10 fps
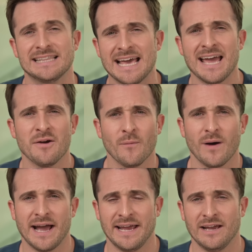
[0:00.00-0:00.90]
their
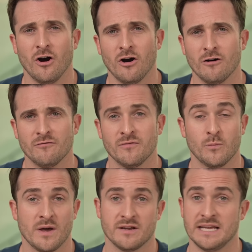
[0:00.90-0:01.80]
way of,
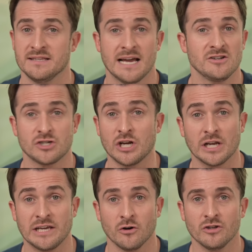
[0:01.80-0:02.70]
whether
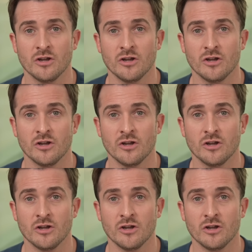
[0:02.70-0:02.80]
intentionally or